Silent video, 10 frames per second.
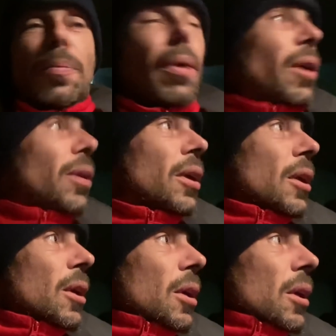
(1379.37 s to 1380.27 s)
But
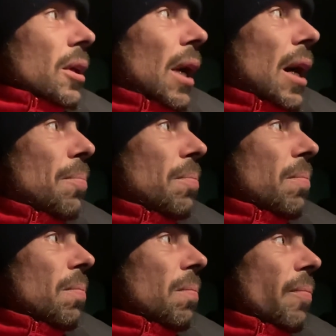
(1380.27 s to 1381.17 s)
um,
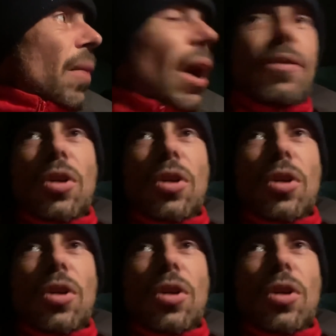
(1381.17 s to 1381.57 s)
I haven't